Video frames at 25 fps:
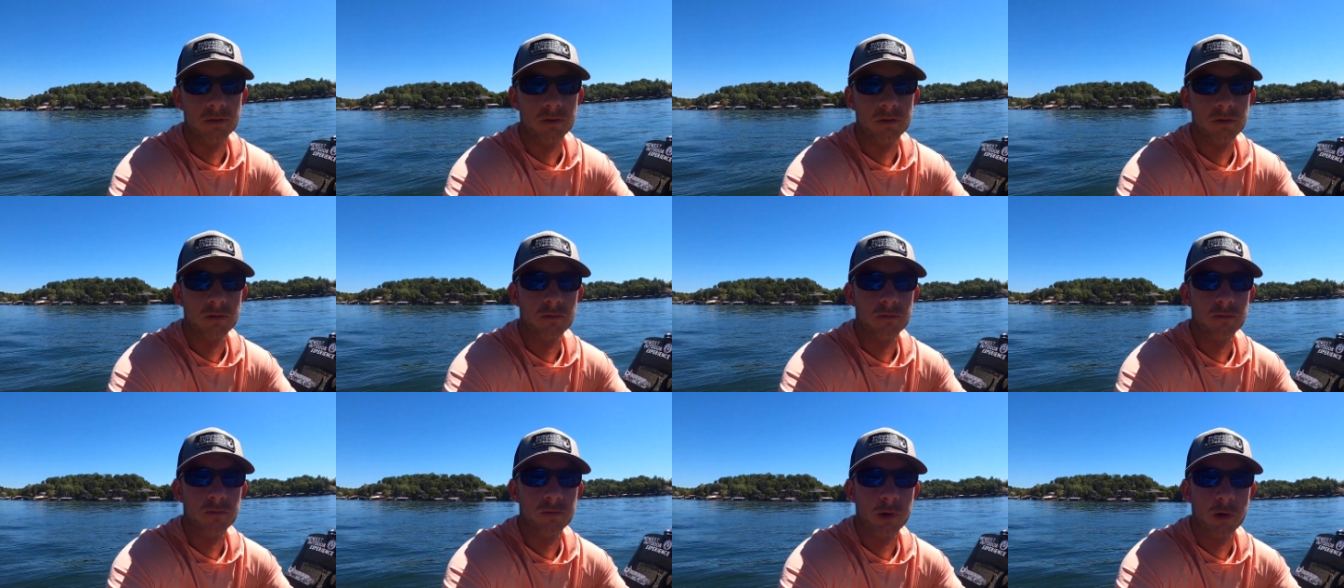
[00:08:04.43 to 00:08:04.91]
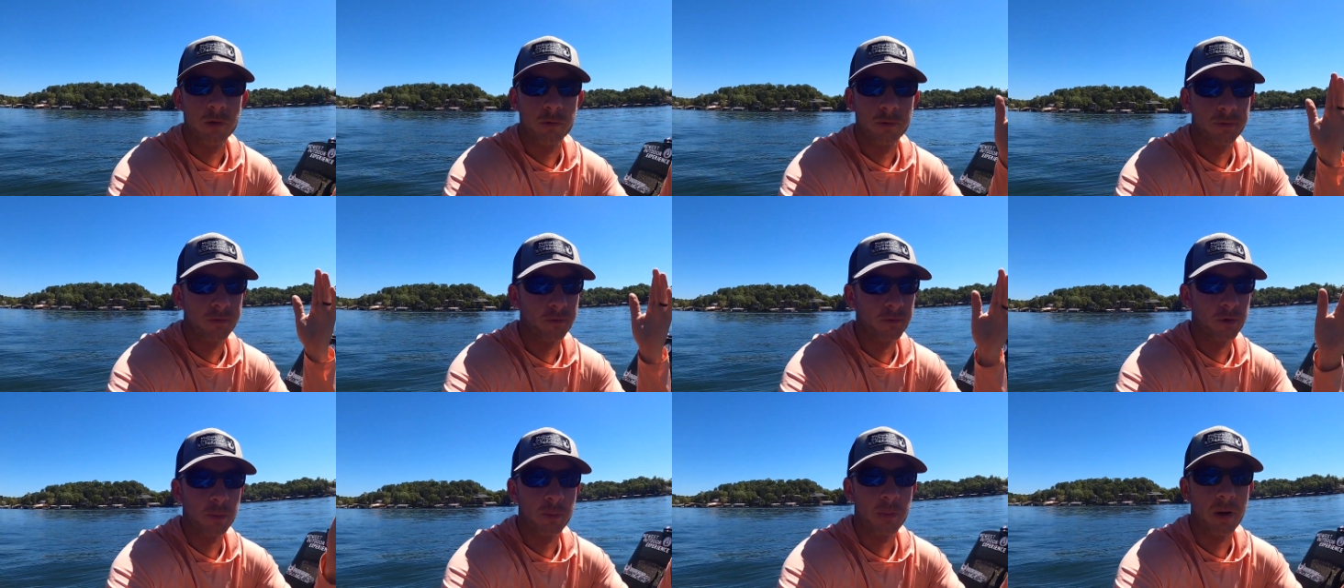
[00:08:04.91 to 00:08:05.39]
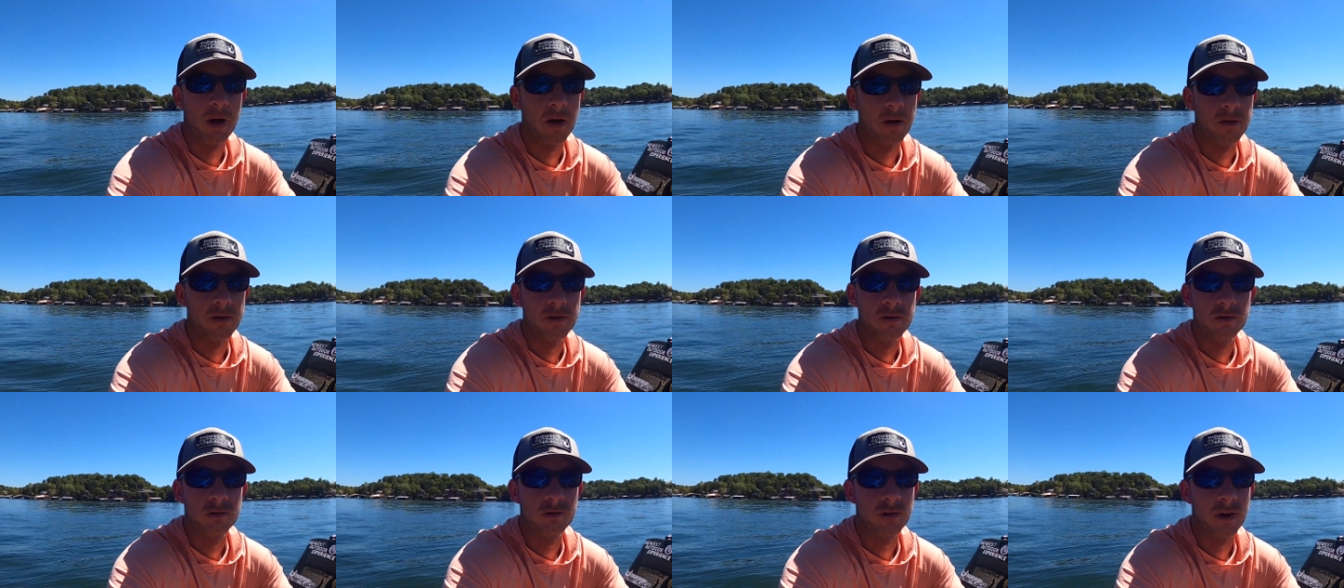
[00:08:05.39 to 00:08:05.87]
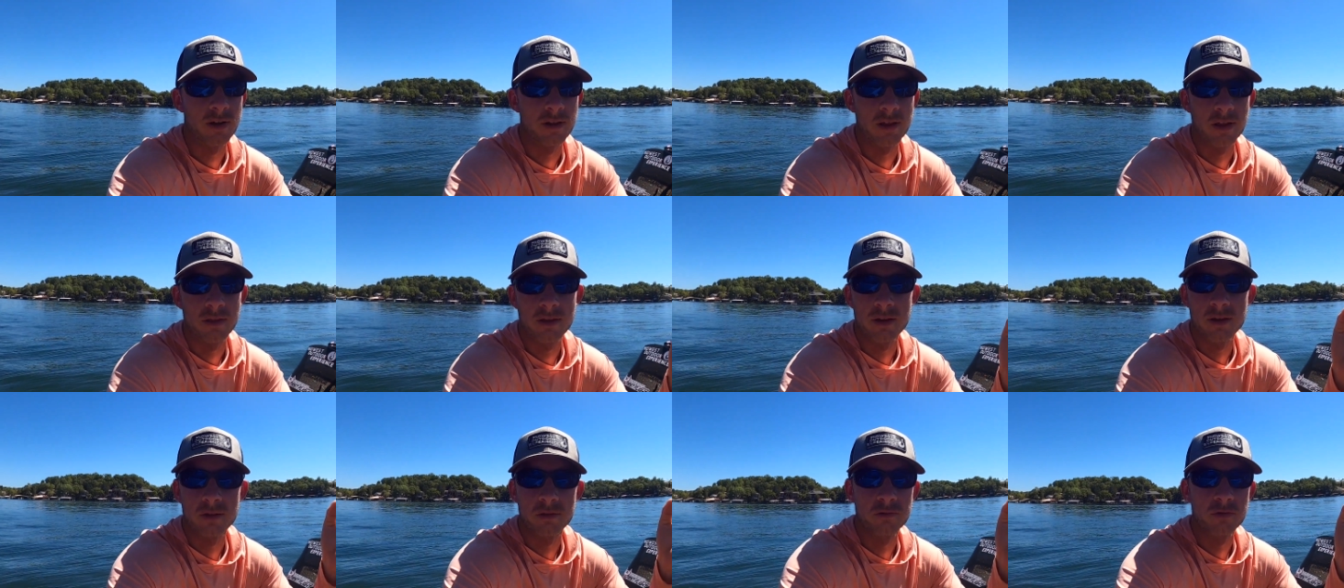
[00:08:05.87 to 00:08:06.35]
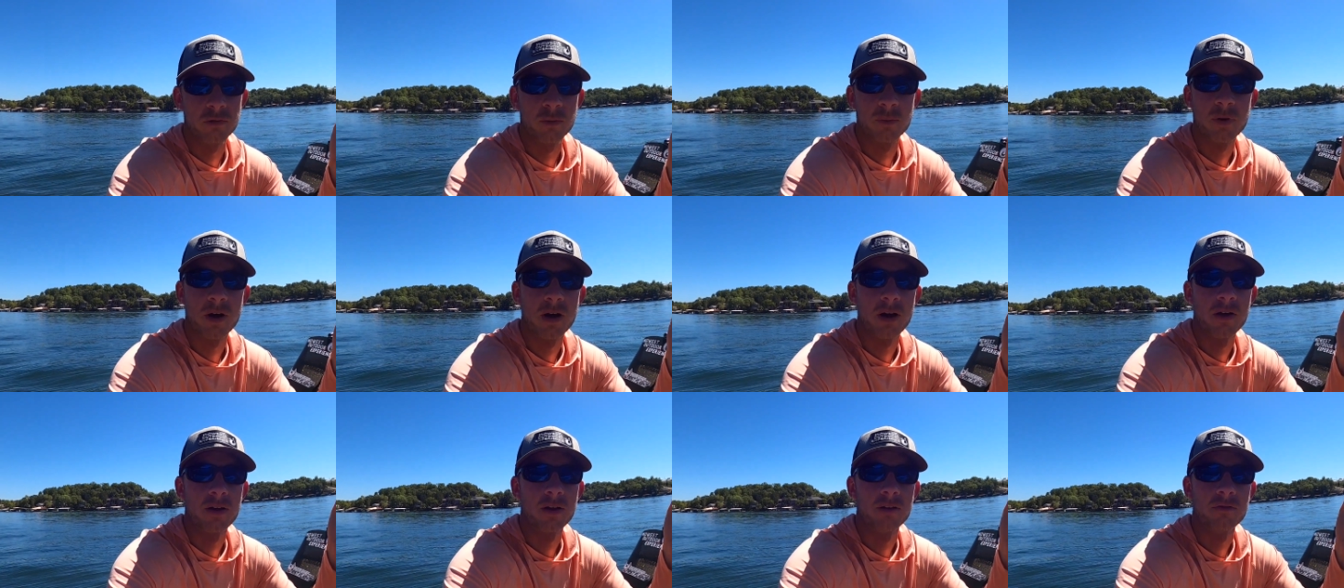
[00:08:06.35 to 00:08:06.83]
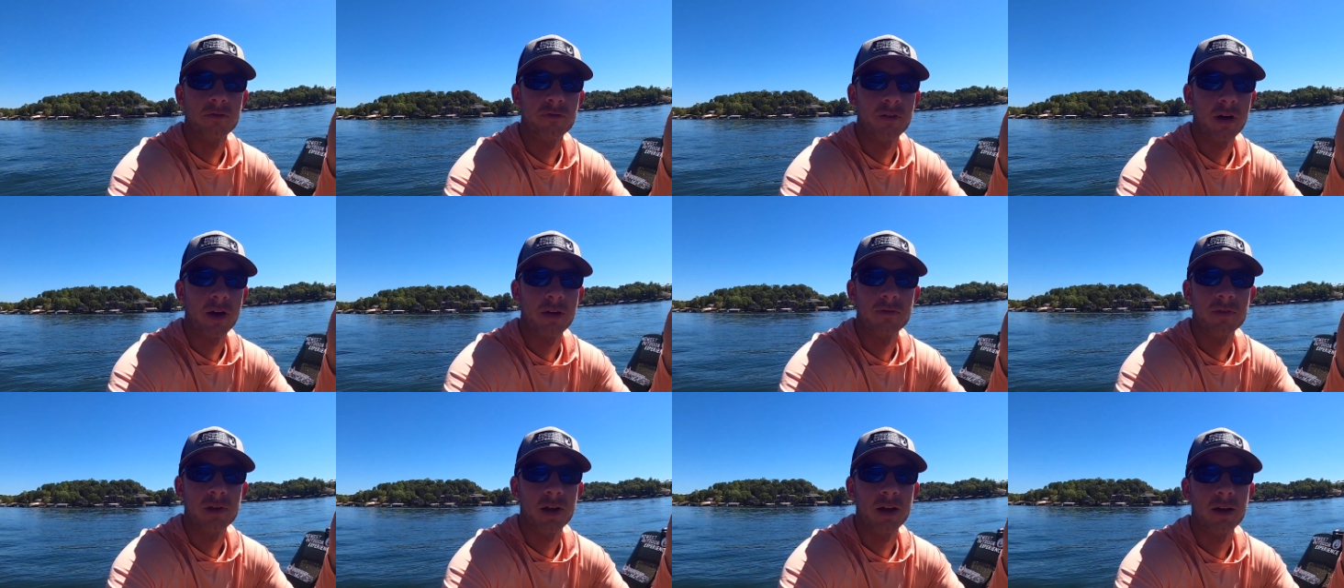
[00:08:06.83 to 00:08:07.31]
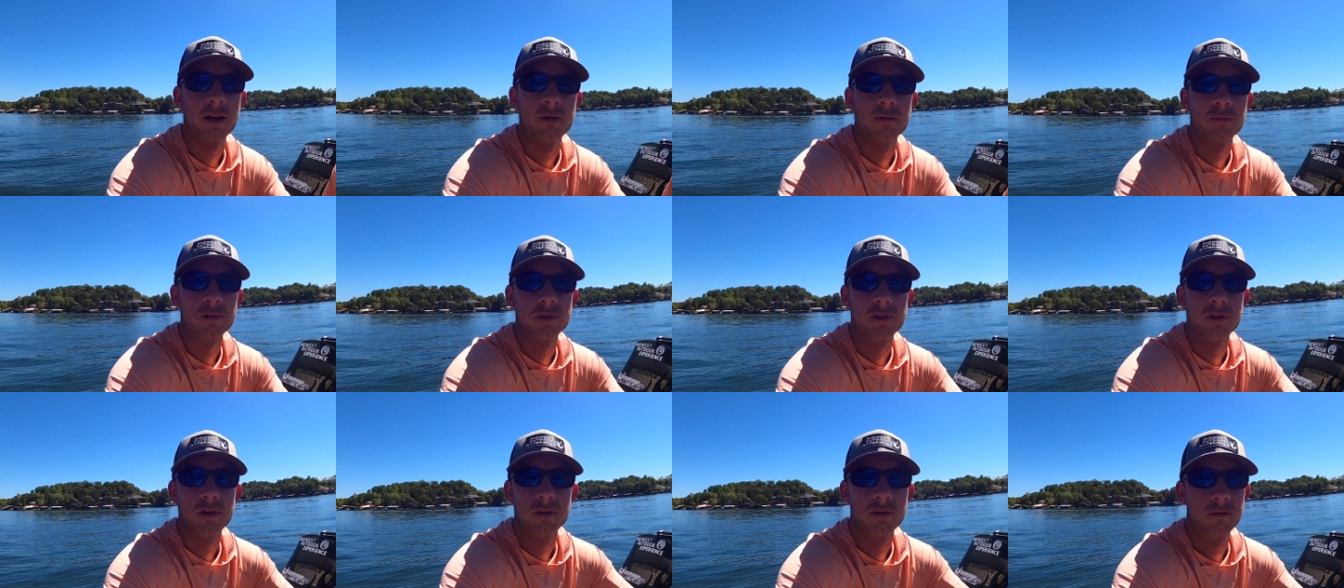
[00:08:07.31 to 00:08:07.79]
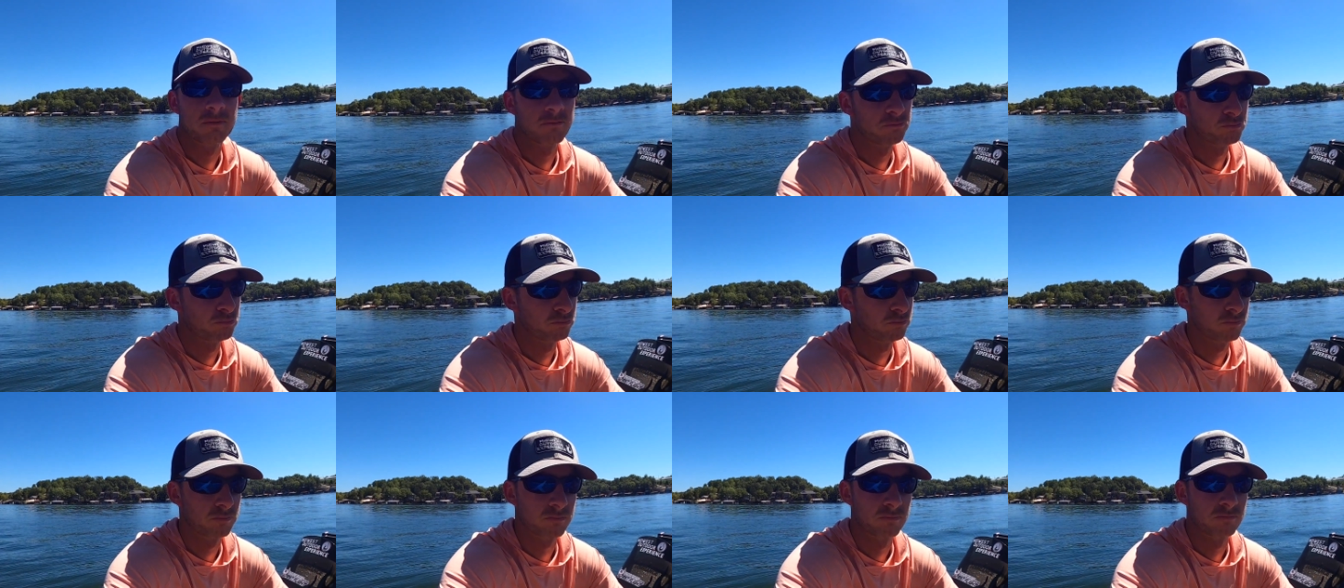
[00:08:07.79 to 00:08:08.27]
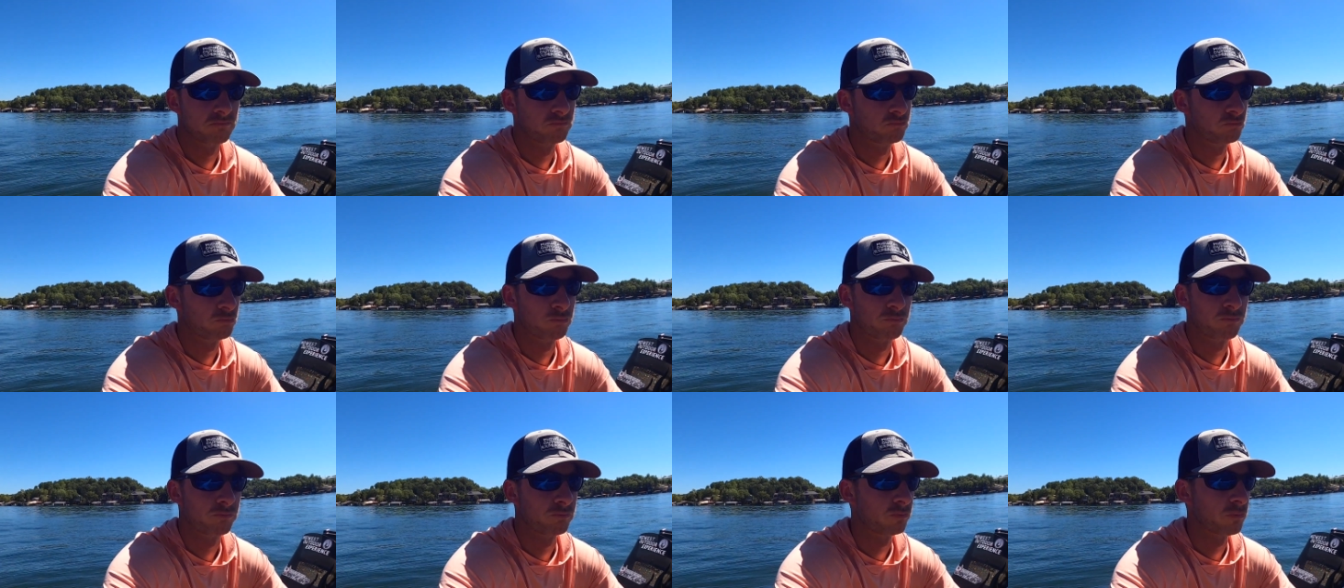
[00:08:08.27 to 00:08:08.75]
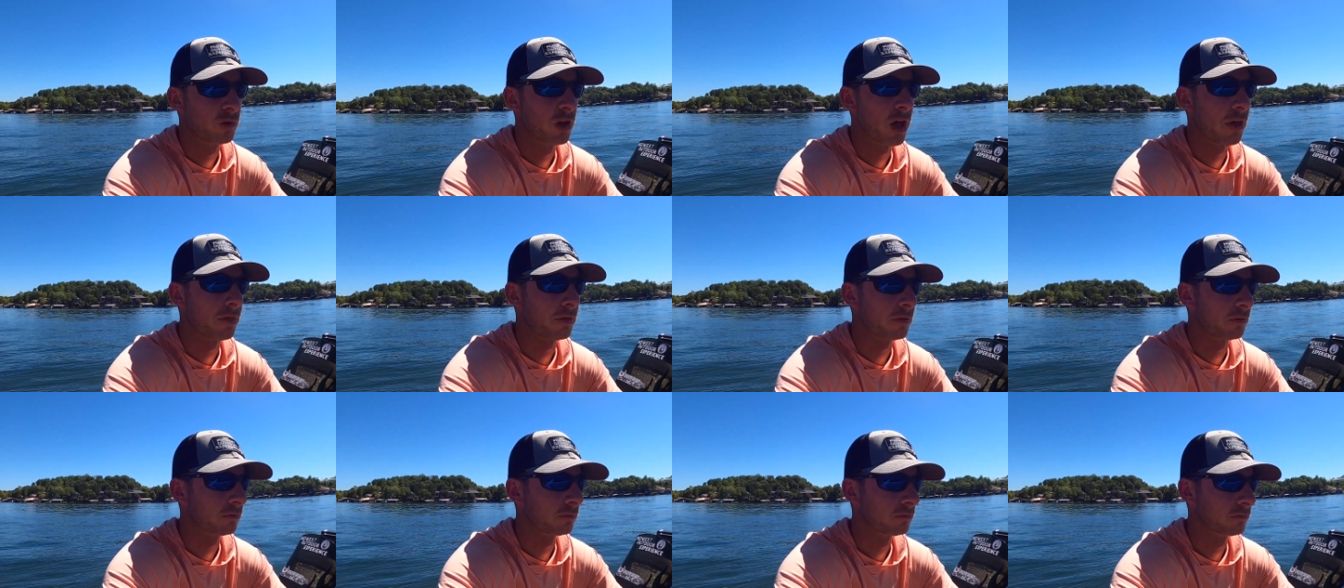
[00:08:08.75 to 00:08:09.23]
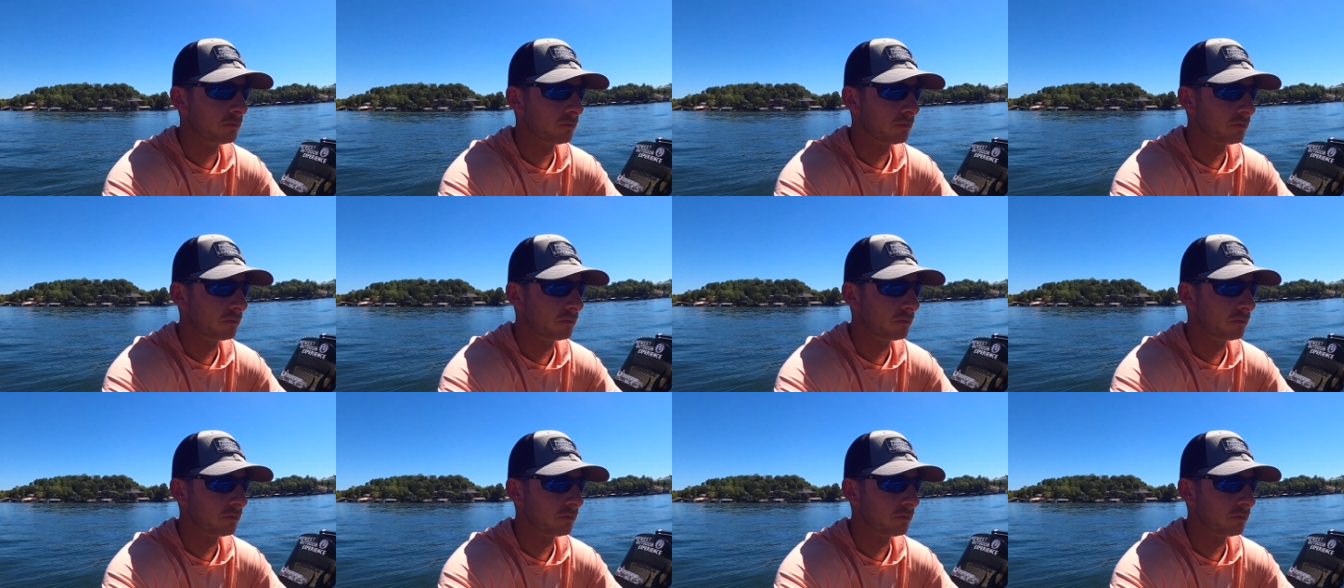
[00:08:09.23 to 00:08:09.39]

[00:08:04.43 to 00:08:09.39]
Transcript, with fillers: You go through the pile, you can drag that thing through the pile like five times, nothing.